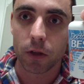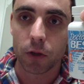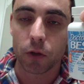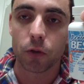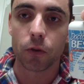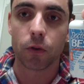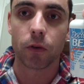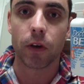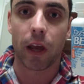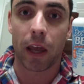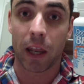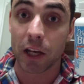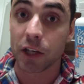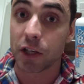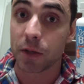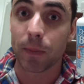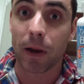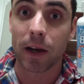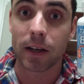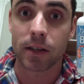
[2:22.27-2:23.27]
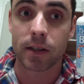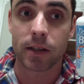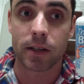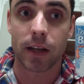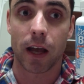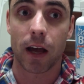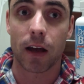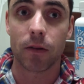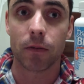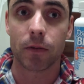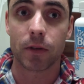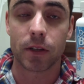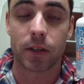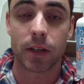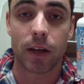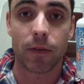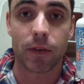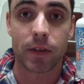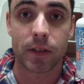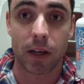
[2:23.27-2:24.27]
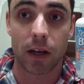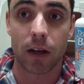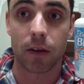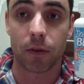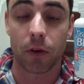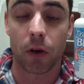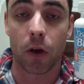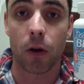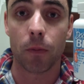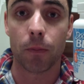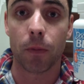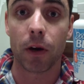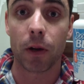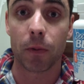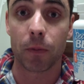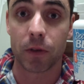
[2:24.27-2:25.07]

your energy-based cell, which is in every cell of your whole body,